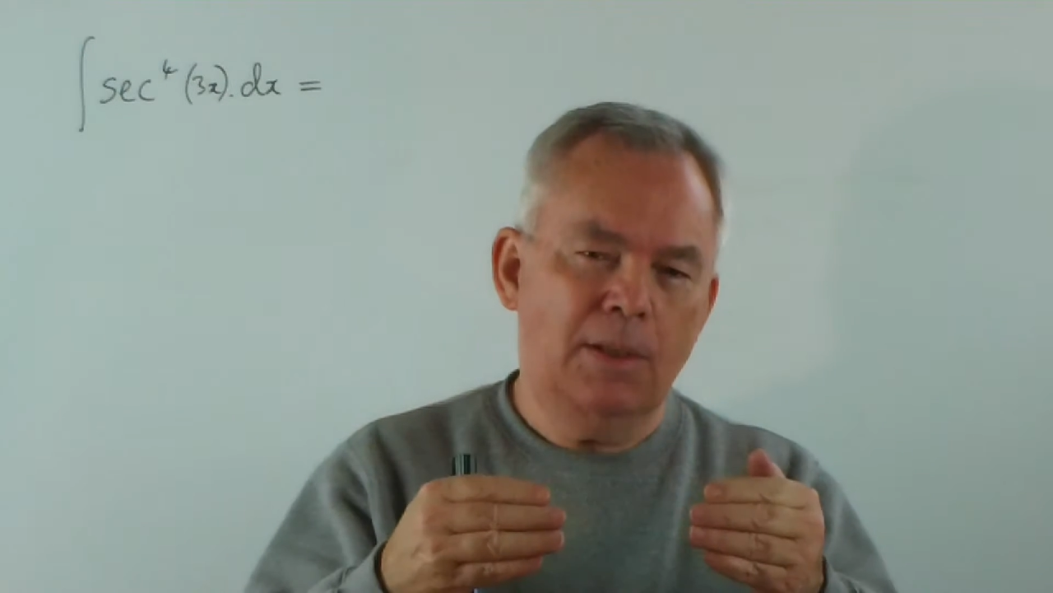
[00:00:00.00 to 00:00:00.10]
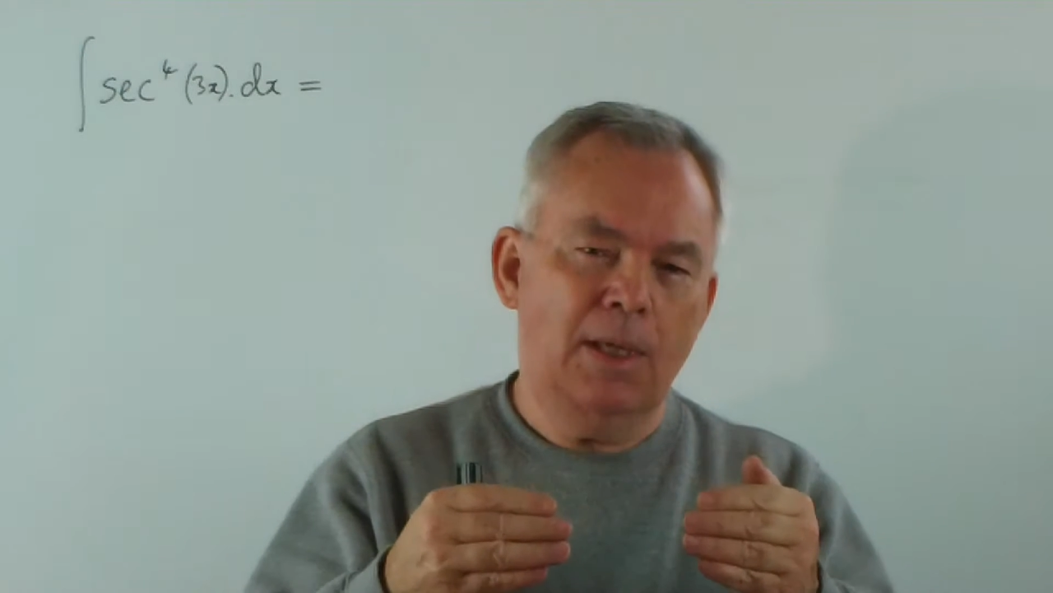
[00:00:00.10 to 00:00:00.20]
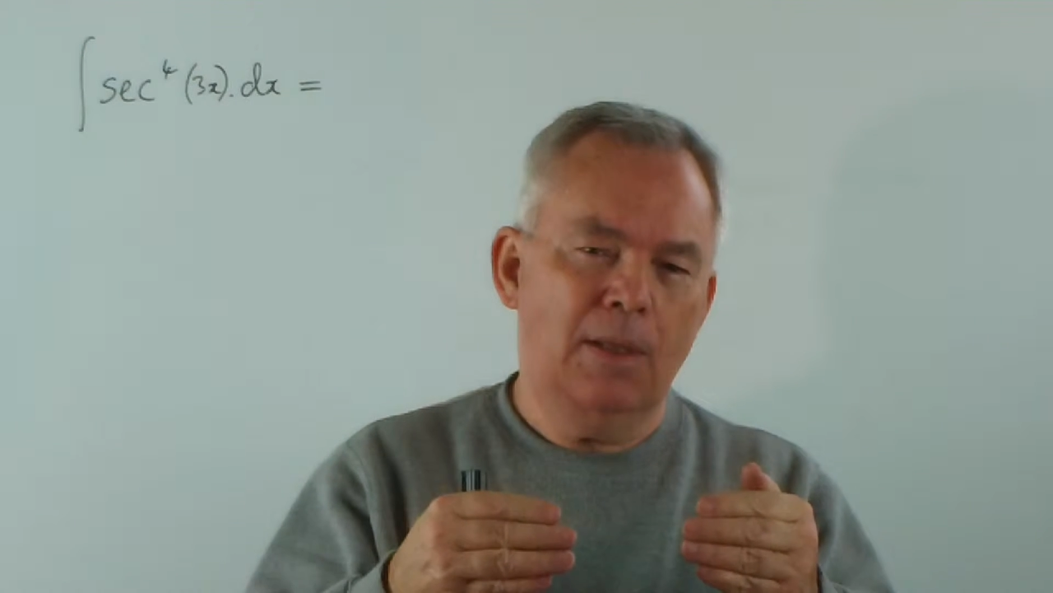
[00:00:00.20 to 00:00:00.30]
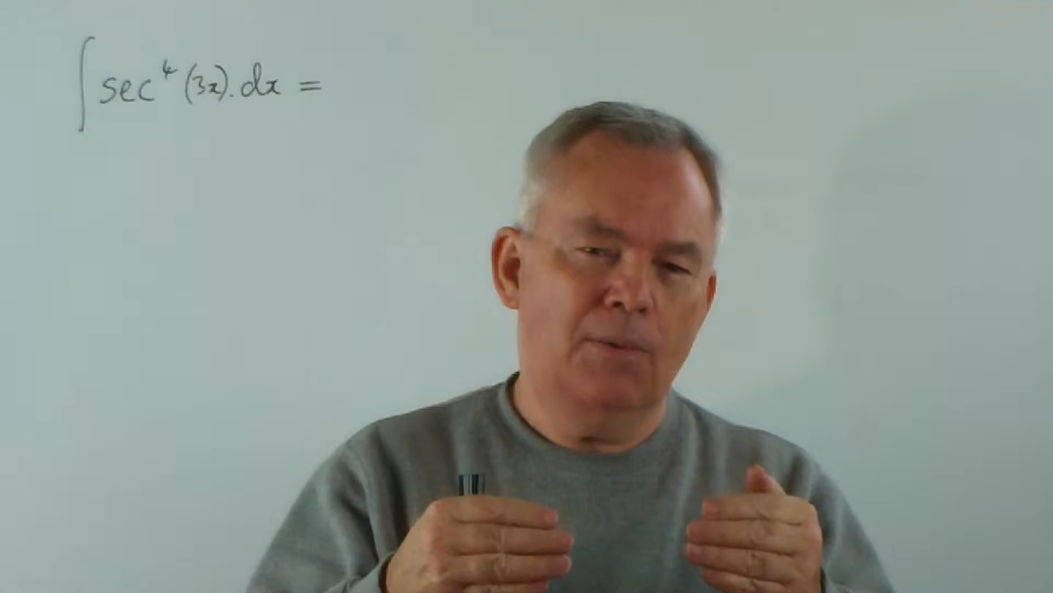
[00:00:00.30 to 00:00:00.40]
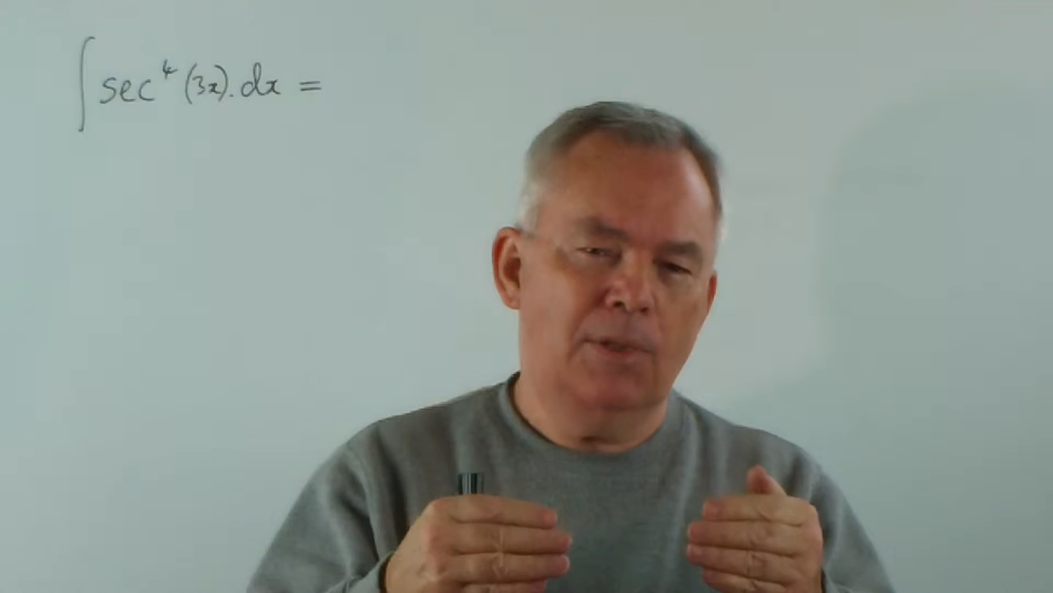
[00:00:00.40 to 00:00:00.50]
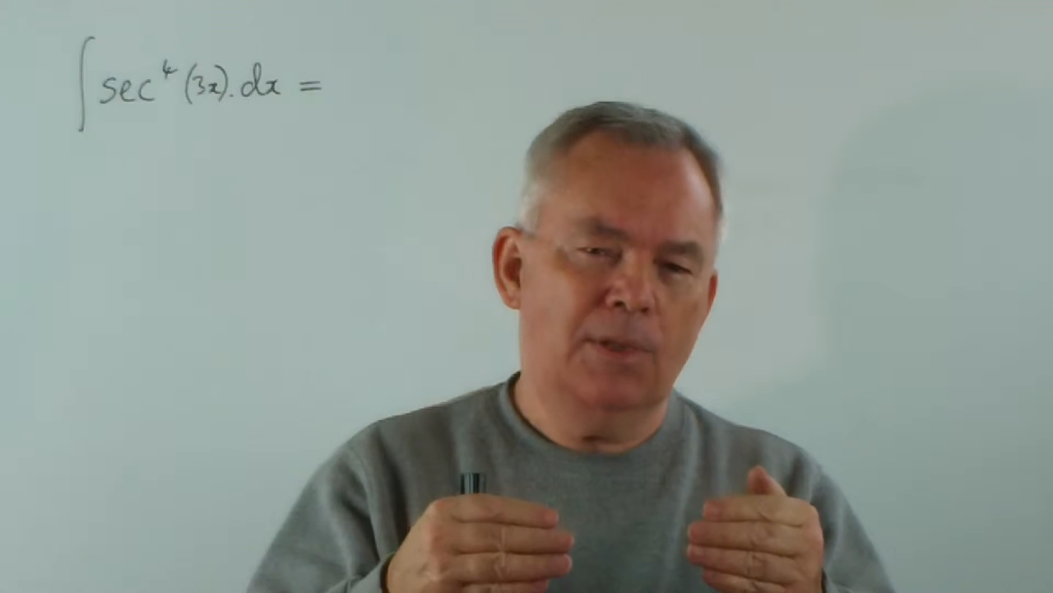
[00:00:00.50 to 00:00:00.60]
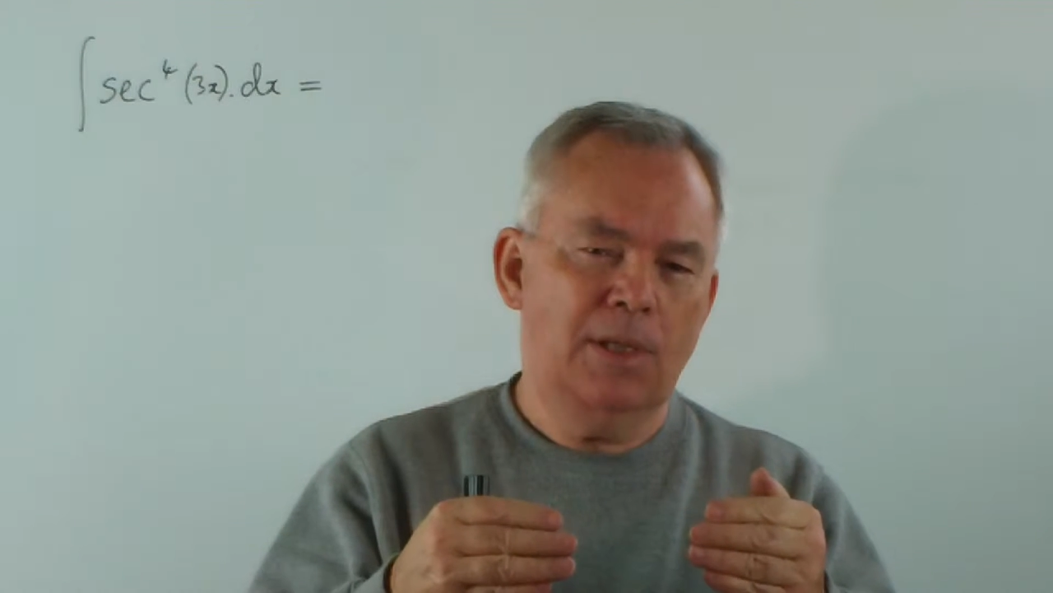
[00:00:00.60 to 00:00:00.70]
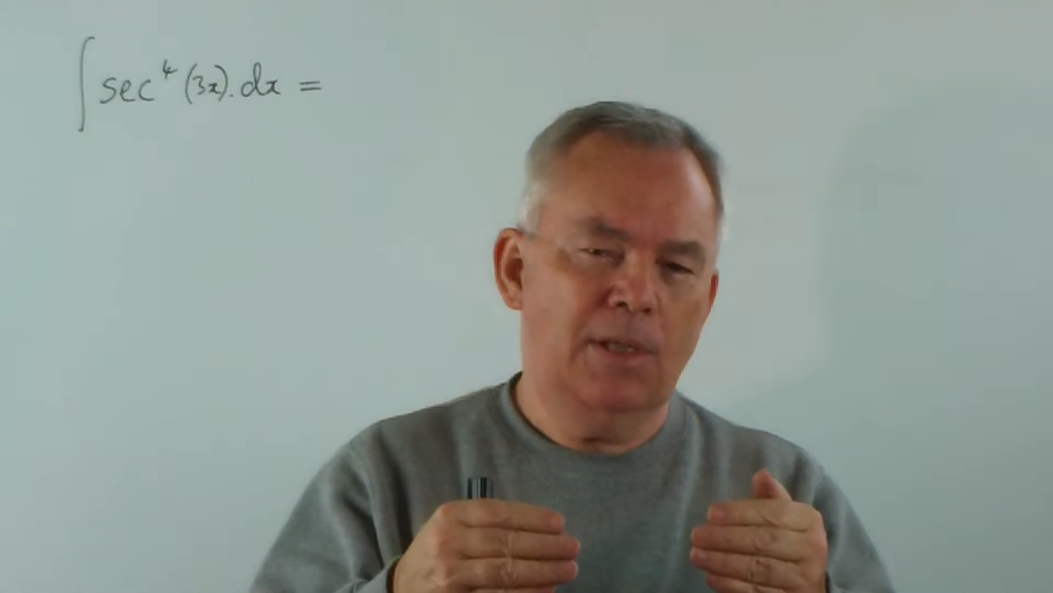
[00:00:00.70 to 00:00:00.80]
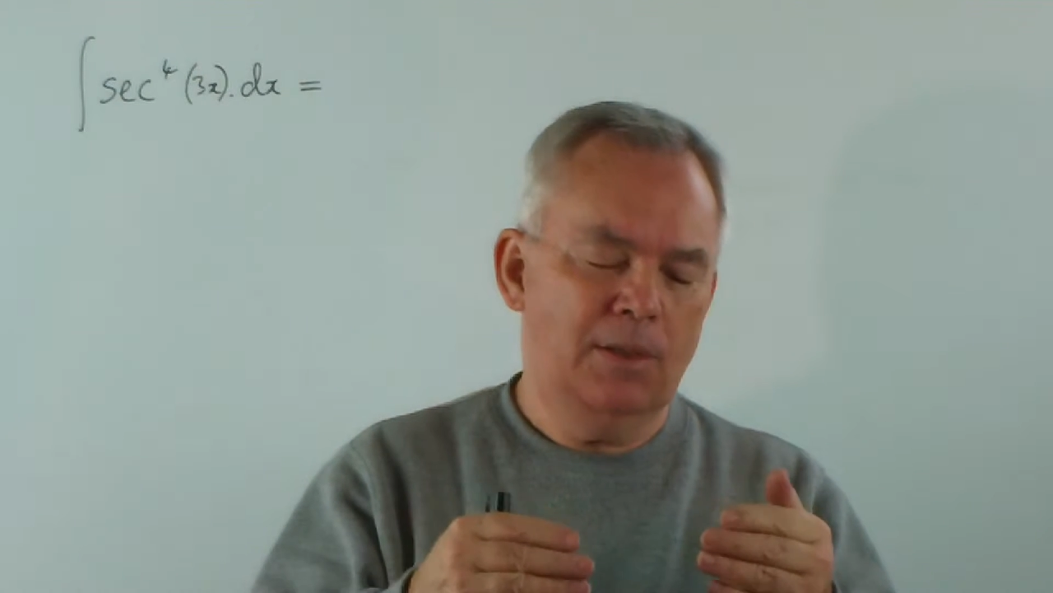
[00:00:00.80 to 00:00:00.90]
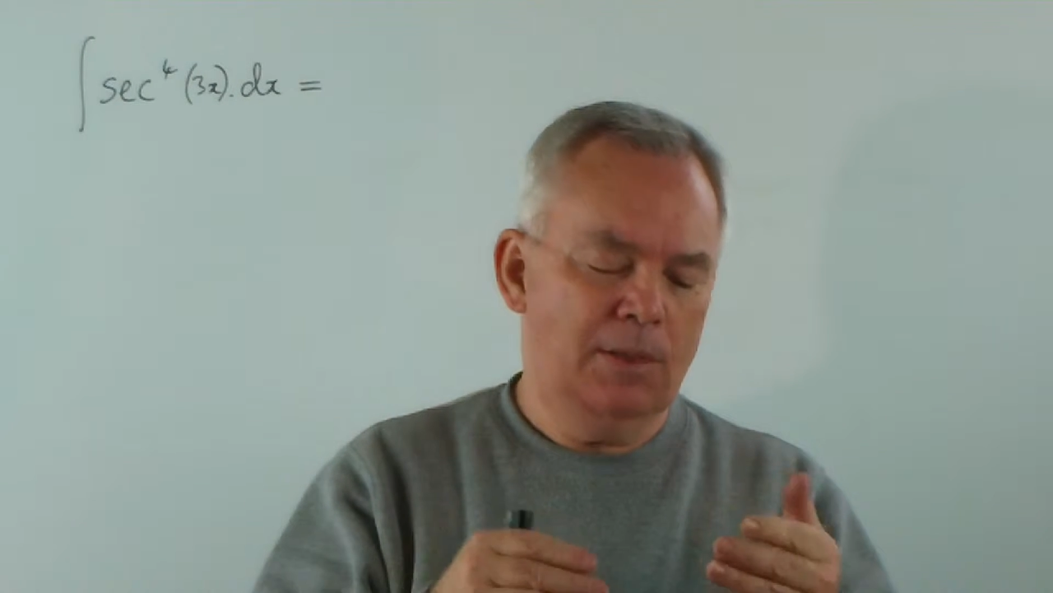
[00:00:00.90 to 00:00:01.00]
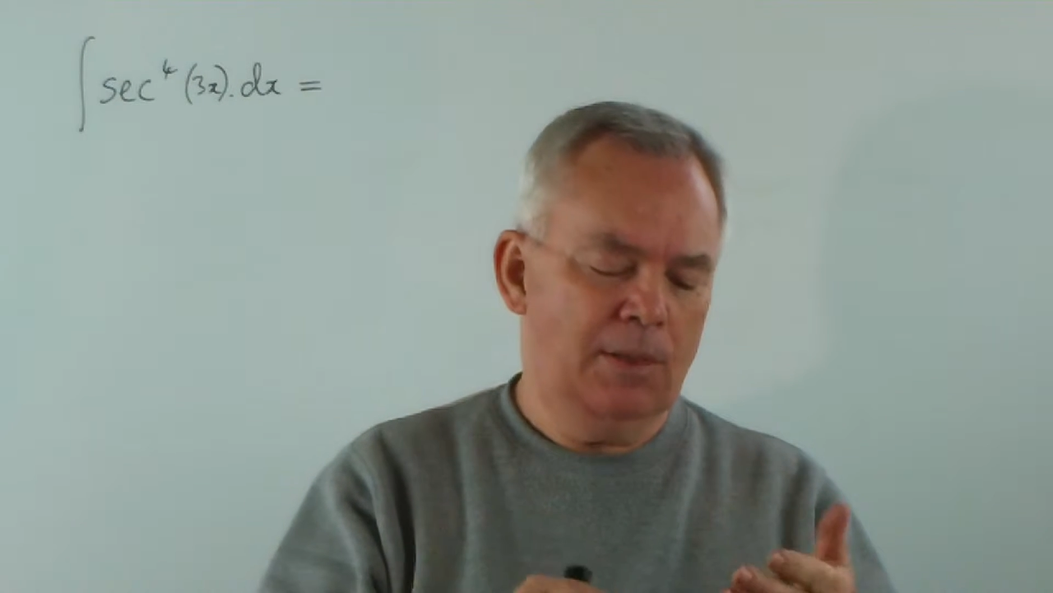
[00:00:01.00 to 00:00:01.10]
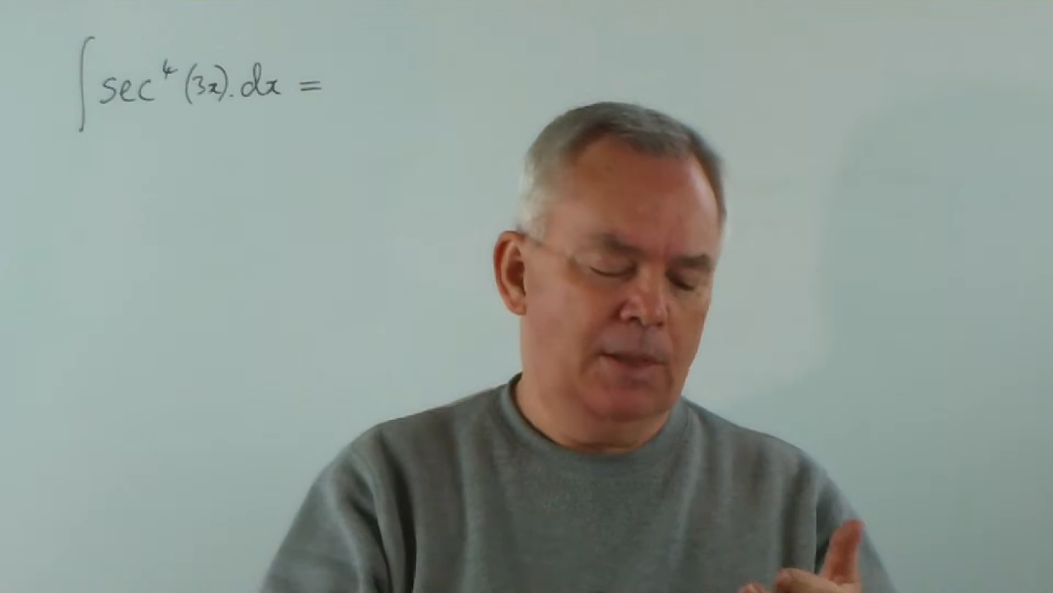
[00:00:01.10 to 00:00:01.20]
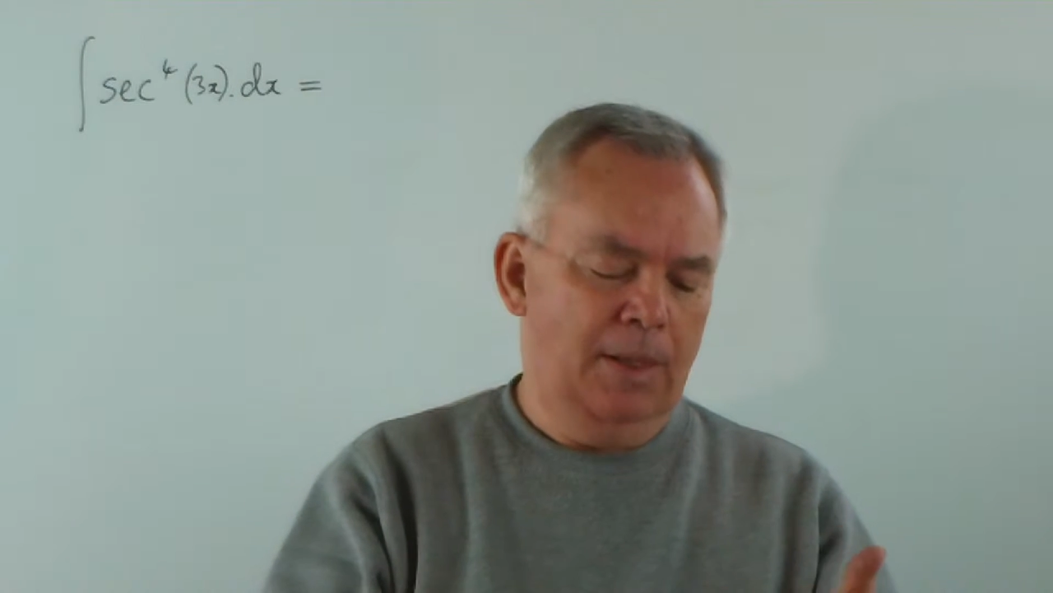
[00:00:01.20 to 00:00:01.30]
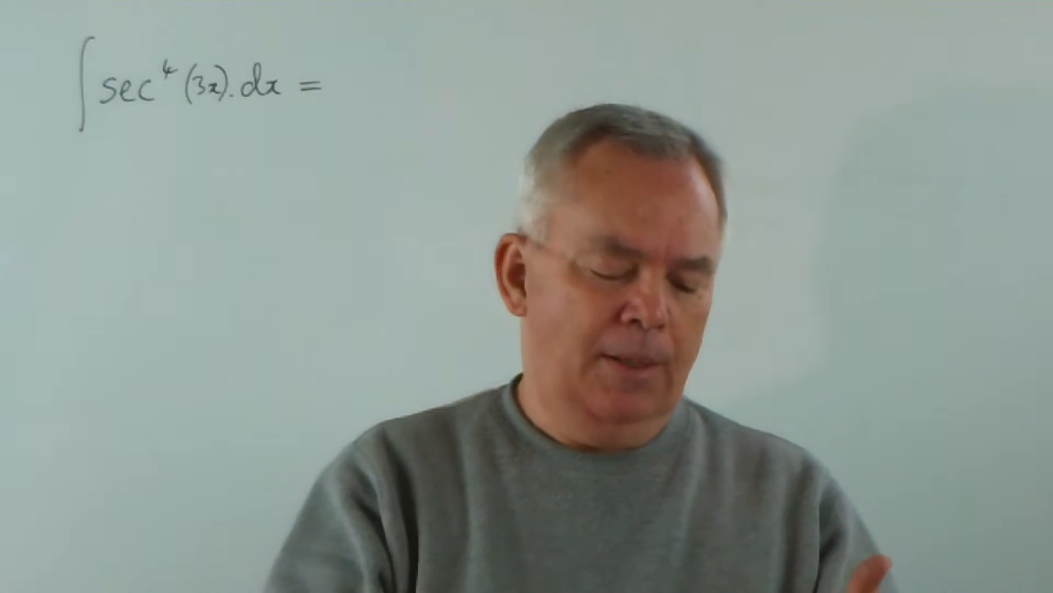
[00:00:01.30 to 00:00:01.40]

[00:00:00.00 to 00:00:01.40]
together with secants,